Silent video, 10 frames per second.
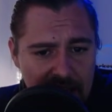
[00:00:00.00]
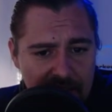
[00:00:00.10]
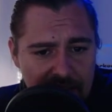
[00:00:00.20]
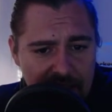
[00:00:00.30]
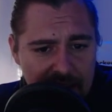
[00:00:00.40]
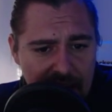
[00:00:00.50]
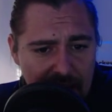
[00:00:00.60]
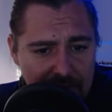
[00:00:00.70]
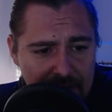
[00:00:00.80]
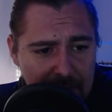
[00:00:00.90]
the
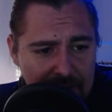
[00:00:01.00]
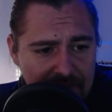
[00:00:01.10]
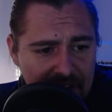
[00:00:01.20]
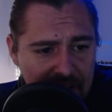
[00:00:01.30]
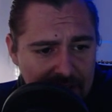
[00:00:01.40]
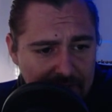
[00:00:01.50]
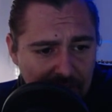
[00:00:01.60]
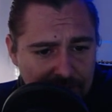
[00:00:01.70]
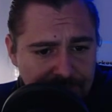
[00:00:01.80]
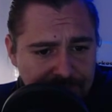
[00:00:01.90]
VPVR
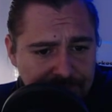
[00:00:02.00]
level.